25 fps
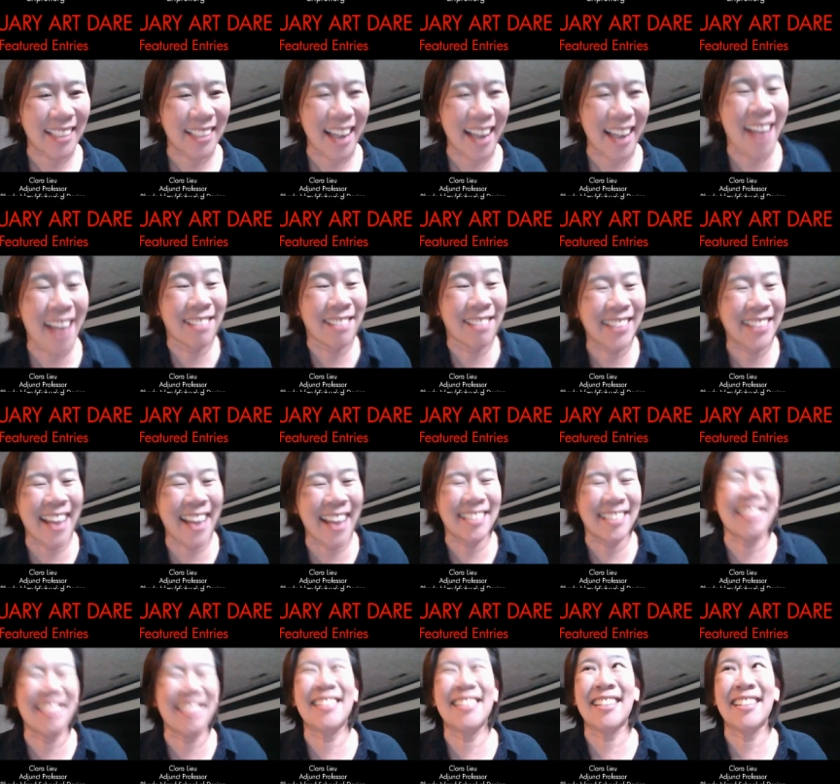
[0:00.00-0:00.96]
I don't get
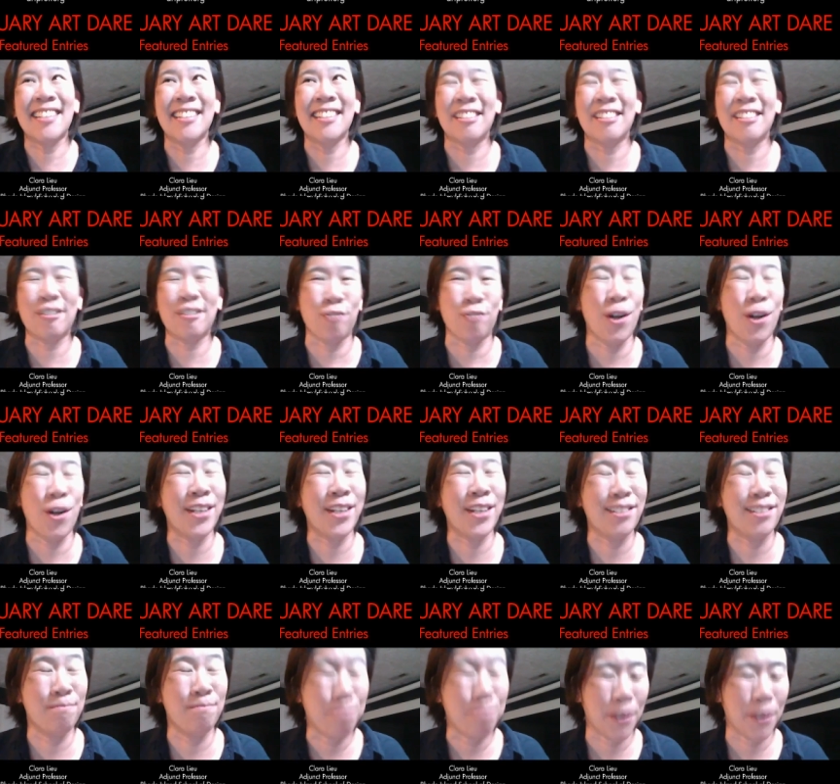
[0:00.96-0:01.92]
to see this drawing
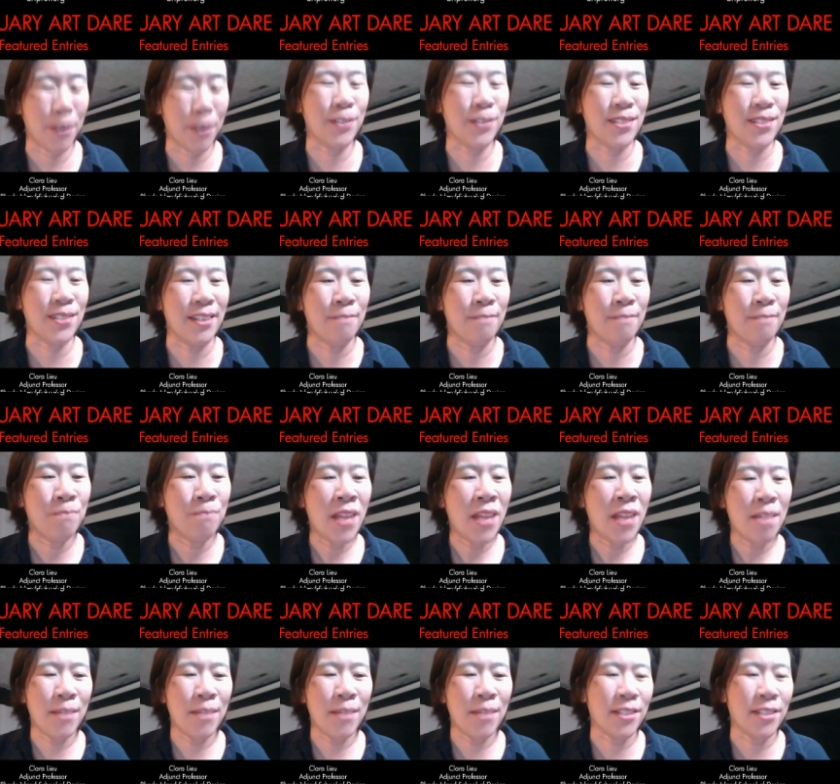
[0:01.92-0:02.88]
in person
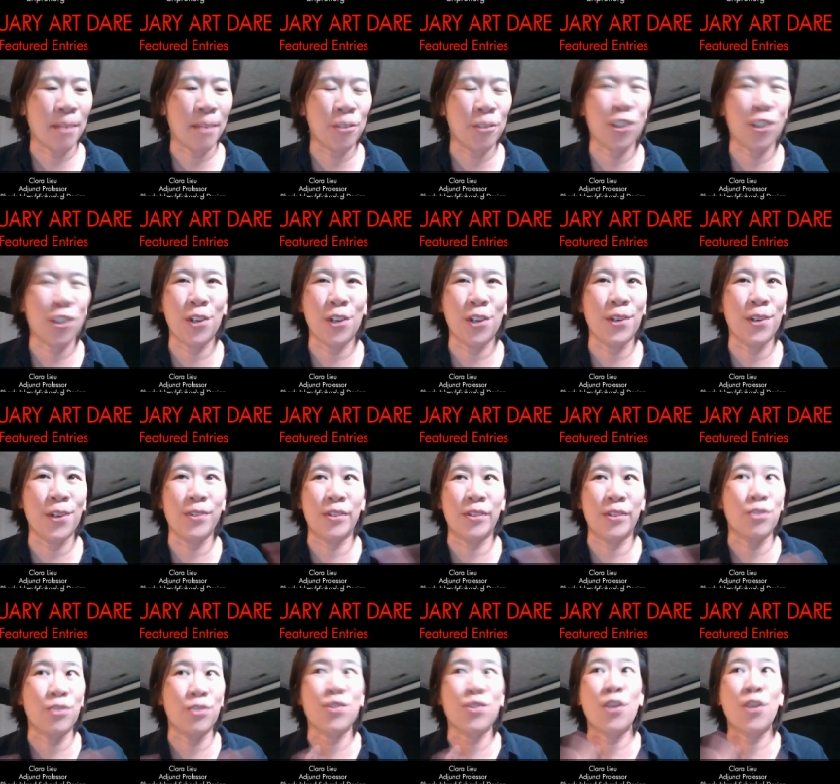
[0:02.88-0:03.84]
because I'm sure
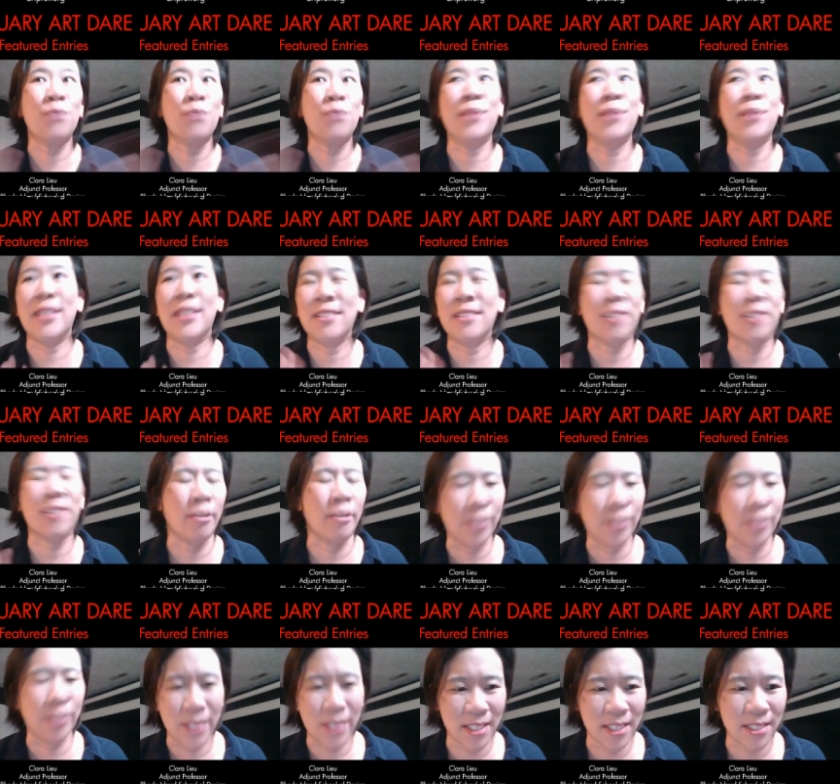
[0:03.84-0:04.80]
there's so many
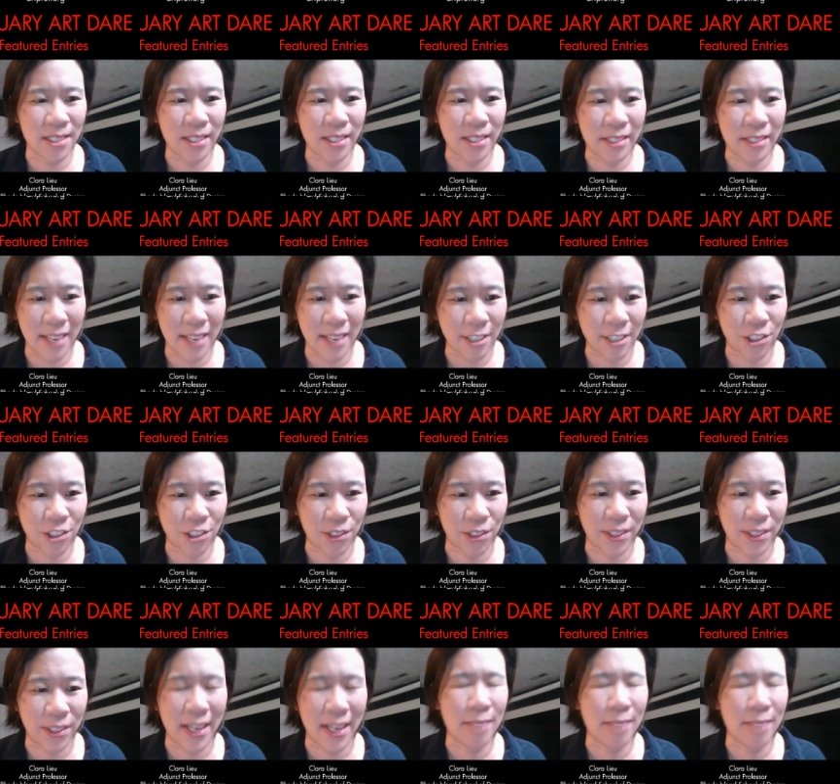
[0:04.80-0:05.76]
subtleties in the
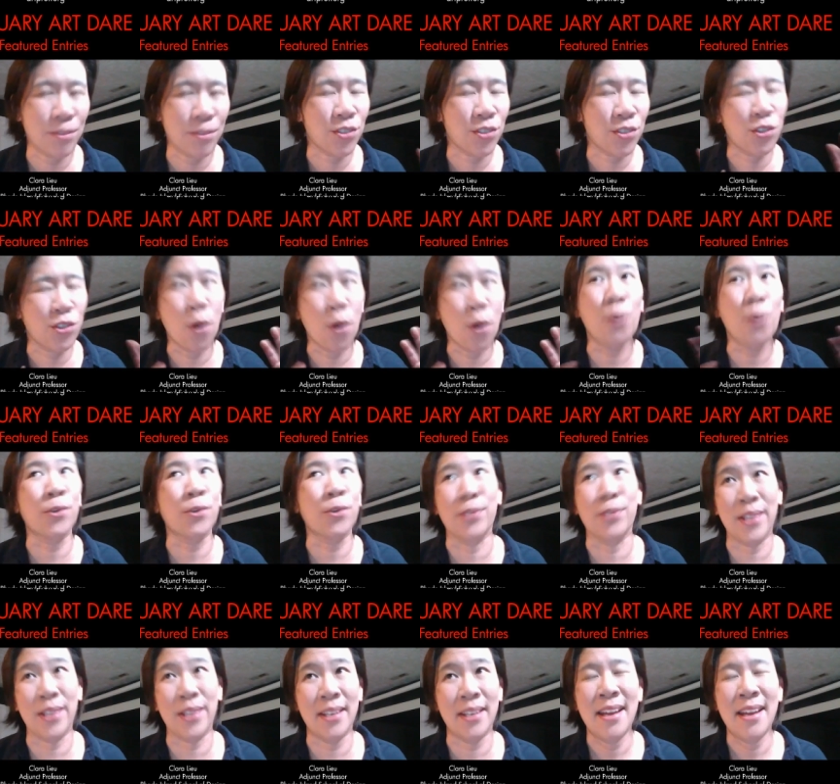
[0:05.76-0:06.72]
texture that I'm
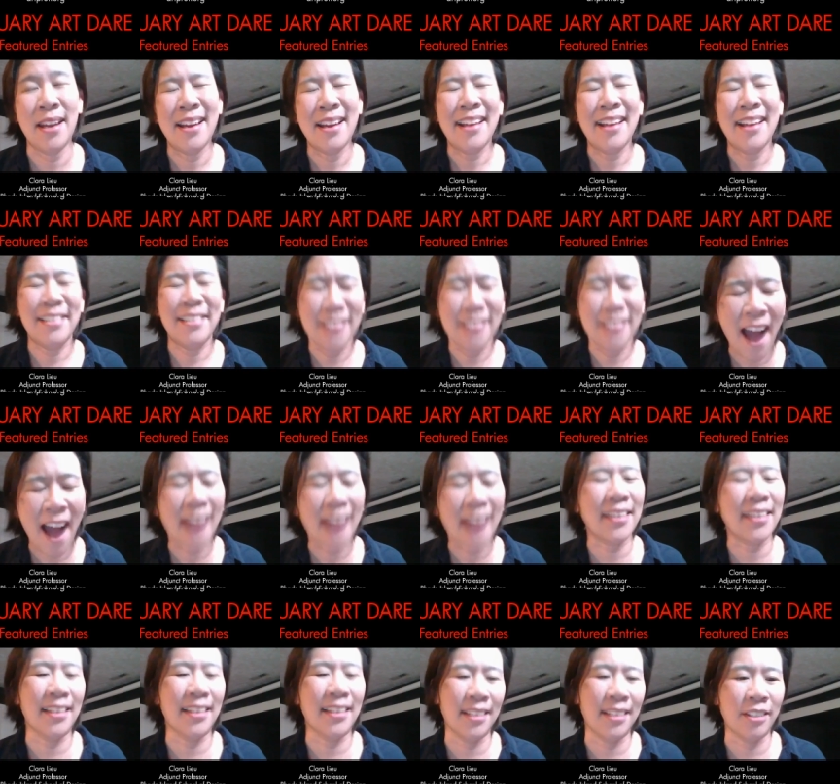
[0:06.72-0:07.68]
totally not
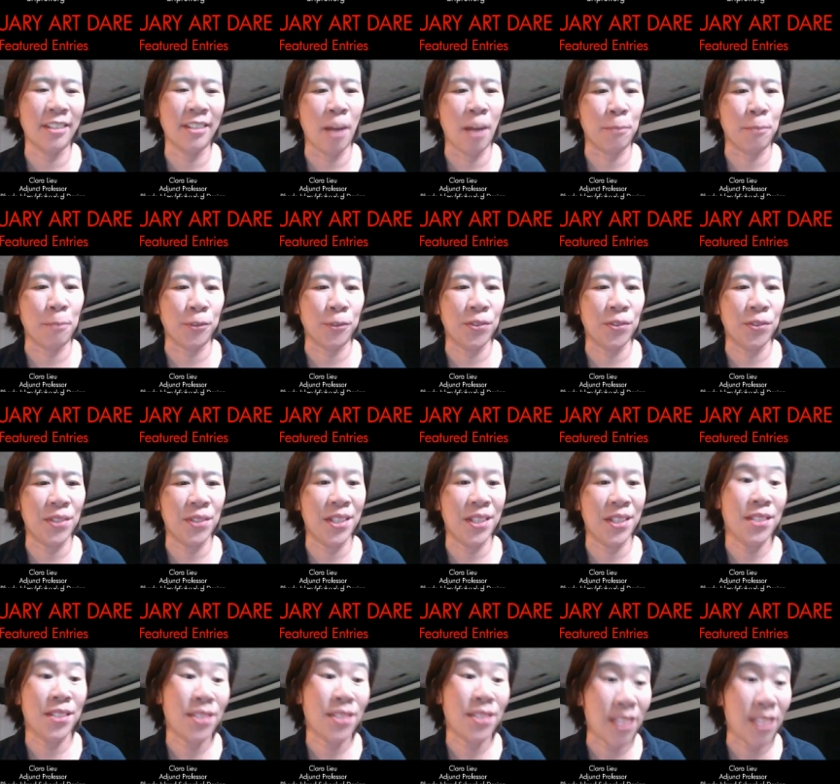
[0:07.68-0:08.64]
getting an opportunity
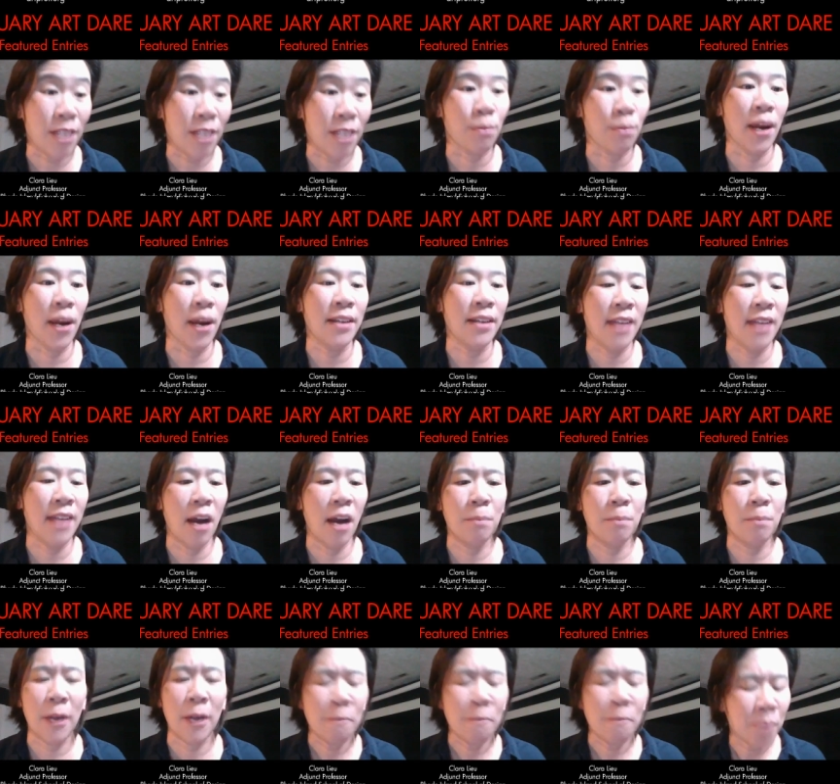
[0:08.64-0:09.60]
to see right now. But